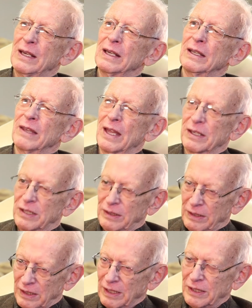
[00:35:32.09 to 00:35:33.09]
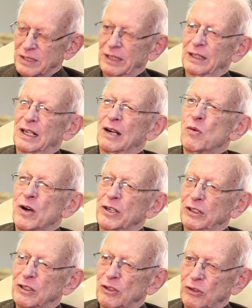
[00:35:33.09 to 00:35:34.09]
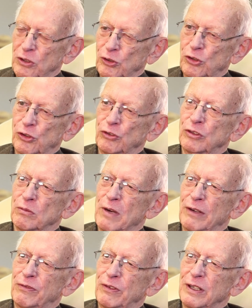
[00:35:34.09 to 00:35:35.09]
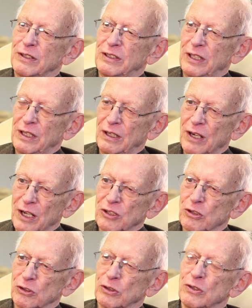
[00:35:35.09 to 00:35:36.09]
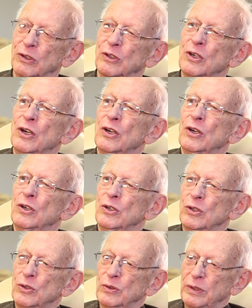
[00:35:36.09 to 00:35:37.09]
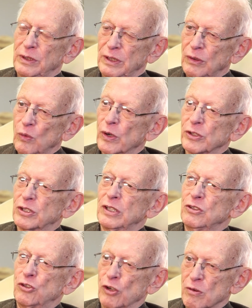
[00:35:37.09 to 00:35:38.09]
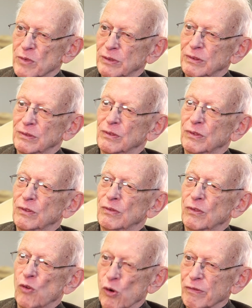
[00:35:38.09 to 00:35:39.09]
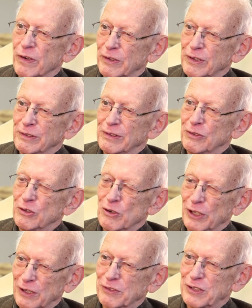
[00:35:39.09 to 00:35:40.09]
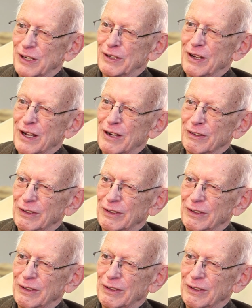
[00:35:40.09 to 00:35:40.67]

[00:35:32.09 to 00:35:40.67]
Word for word: And that, I said, I want to introduce you to my friend Ted Honschler, who was a German war veteran who lives there now.